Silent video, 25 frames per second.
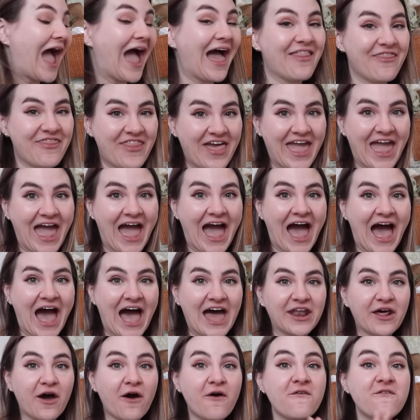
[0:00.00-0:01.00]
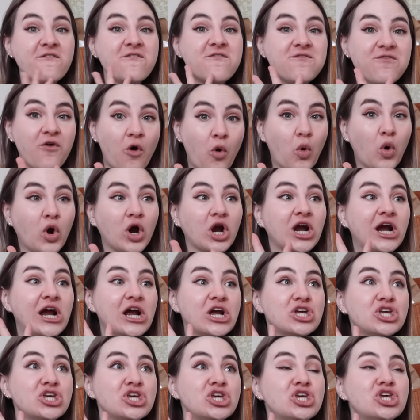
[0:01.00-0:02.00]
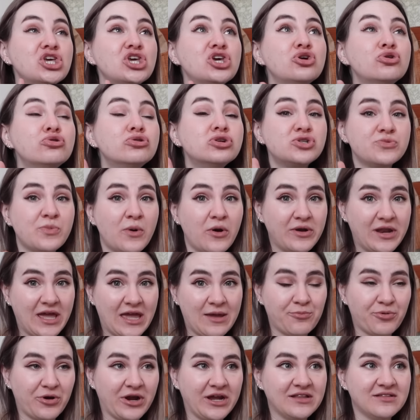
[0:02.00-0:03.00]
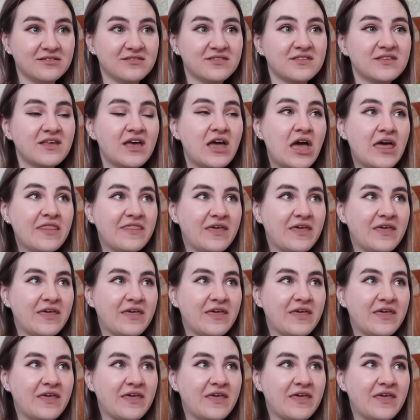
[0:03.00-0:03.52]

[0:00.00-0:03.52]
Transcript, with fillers: and they had 4 huge Monet prints.